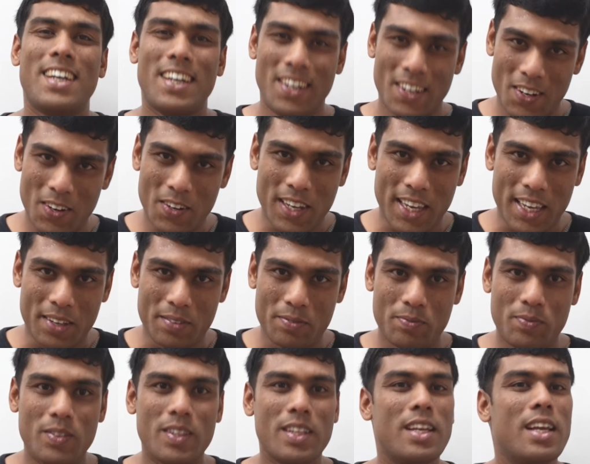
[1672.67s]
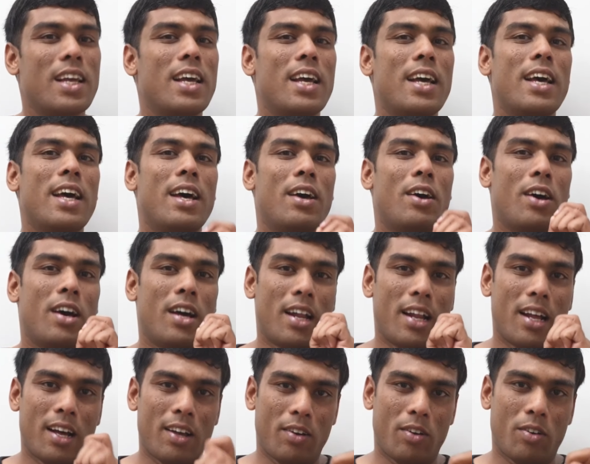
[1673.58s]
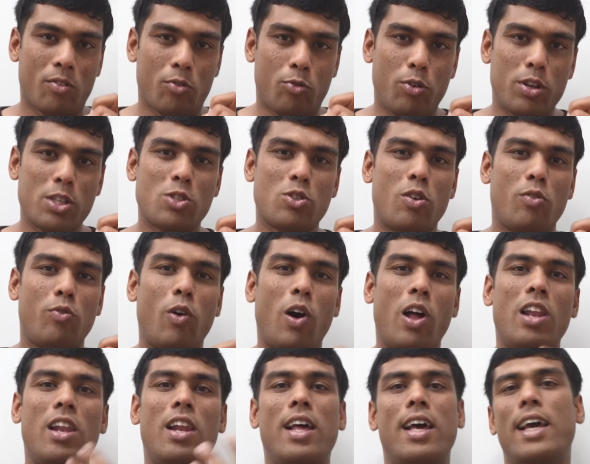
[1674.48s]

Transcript: Okay, first of all,